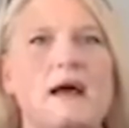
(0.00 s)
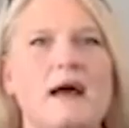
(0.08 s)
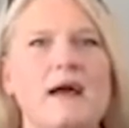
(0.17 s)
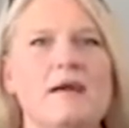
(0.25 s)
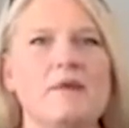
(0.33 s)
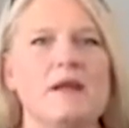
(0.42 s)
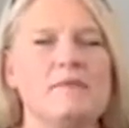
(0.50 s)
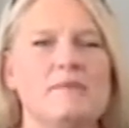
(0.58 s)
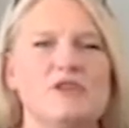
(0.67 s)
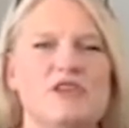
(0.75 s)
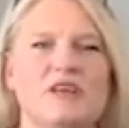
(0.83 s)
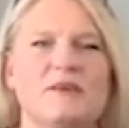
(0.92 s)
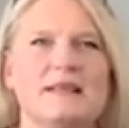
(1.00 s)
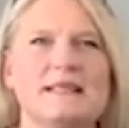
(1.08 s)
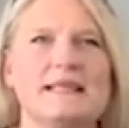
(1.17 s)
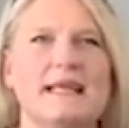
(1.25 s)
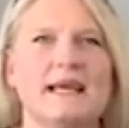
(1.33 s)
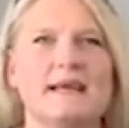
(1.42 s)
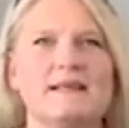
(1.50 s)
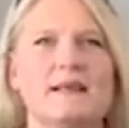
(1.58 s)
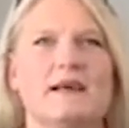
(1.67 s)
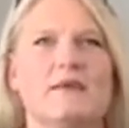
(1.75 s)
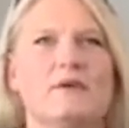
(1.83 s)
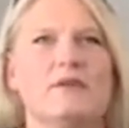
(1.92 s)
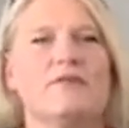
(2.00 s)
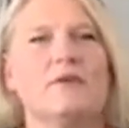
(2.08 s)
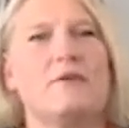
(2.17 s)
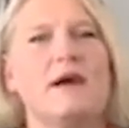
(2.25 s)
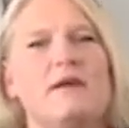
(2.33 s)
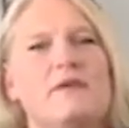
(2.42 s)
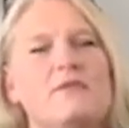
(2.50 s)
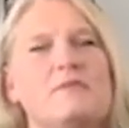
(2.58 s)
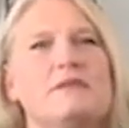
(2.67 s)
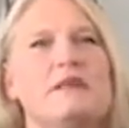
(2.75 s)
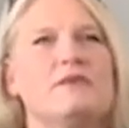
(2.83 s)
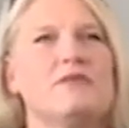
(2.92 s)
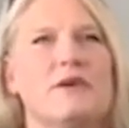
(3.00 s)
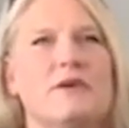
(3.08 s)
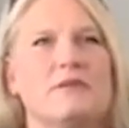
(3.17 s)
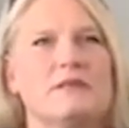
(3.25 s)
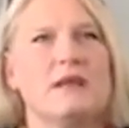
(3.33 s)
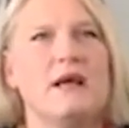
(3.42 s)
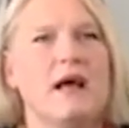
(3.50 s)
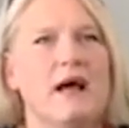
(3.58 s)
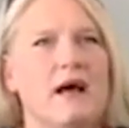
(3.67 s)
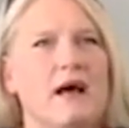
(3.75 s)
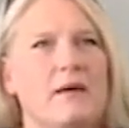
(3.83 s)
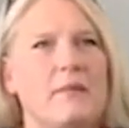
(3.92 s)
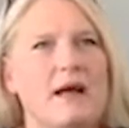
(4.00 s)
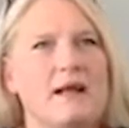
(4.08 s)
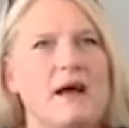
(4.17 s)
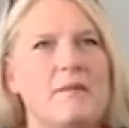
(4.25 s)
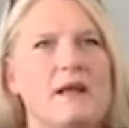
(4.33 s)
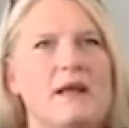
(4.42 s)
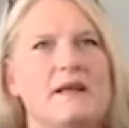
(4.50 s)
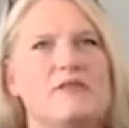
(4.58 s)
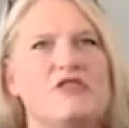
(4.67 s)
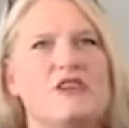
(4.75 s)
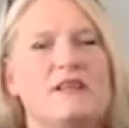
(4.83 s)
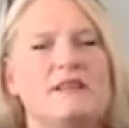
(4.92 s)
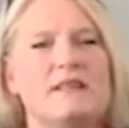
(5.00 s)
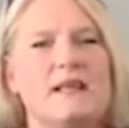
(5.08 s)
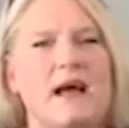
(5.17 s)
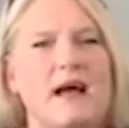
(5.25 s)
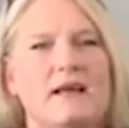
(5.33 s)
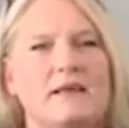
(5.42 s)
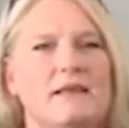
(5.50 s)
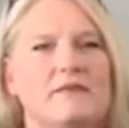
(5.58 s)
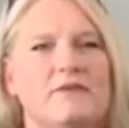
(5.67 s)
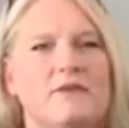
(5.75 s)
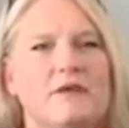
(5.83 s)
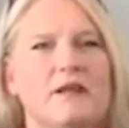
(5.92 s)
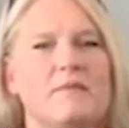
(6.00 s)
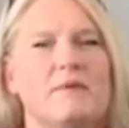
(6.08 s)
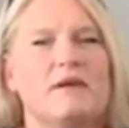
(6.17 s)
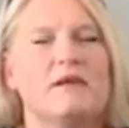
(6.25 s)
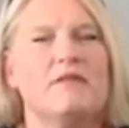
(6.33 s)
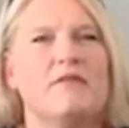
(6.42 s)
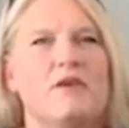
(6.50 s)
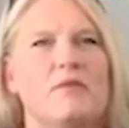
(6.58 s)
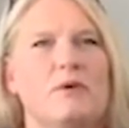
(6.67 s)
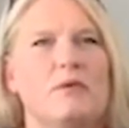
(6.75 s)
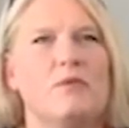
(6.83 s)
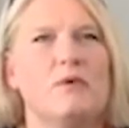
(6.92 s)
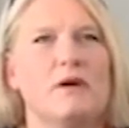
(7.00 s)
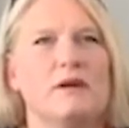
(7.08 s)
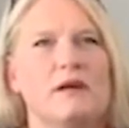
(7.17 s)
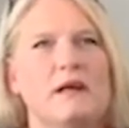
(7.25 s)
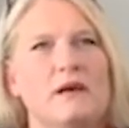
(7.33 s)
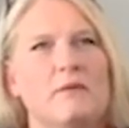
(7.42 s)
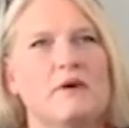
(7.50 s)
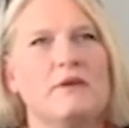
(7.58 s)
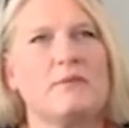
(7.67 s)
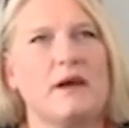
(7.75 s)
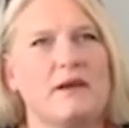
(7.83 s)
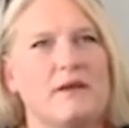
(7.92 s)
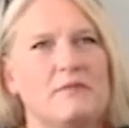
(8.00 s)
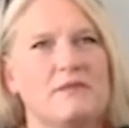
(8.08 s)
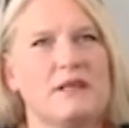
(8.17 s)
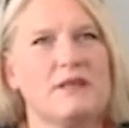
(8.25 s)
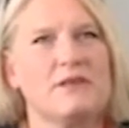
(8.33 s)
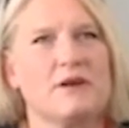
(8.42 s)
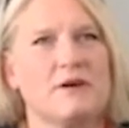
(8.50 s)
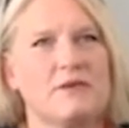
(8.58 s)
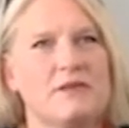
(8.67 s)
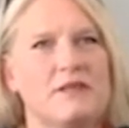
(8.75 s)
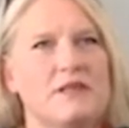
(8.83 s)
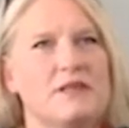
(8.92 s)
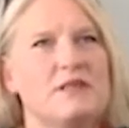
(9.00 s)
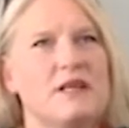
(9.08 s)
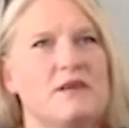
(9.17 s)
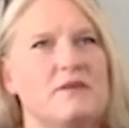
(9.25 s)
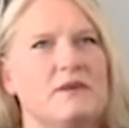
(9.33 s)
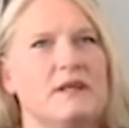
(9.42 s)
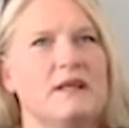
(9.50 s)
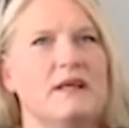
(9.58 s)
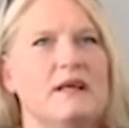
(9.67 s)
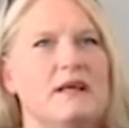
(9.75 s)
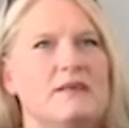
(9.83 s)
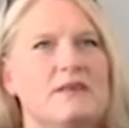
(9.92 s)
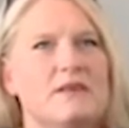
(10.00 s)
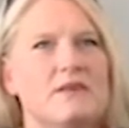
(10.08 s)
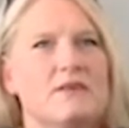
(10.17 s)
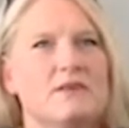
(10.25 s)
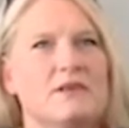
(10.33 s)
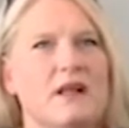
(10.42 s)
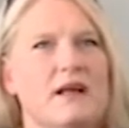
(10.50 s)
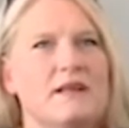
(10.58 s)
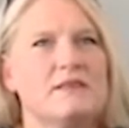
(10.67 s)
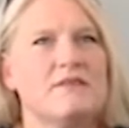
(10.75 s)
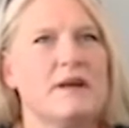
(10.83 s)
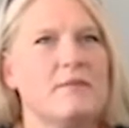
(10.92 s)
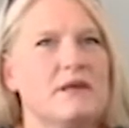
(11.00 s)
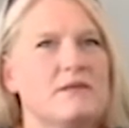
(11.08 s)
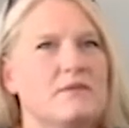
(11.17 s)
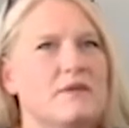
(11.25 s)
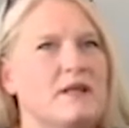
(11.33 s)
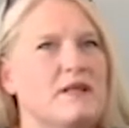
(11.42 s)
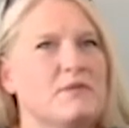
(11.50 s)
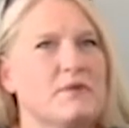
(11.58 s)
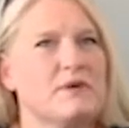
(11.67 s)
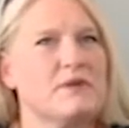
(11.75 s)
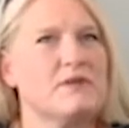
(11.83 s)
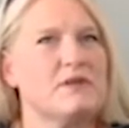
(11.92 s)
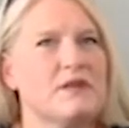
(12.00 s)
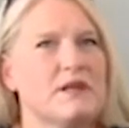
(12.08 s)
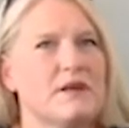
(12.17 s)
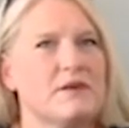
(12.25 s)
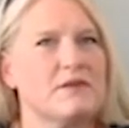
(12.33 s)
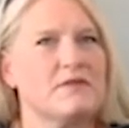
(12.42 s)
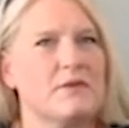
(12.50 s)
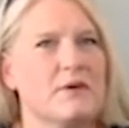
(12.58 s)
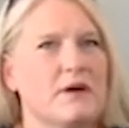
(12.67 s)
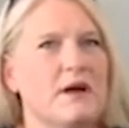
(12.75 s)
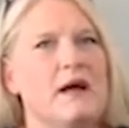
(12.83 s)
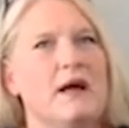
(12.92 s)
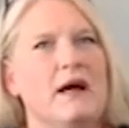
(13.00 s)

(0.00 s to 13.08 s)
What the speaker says: Hi, my name is Sherry Zagette. I work for Right at Home St. Charles. I nominate Jean Scott for the Beacon of Hope Award with Right at Home St. Charles. She continually touches her clients' families with each person she cares for.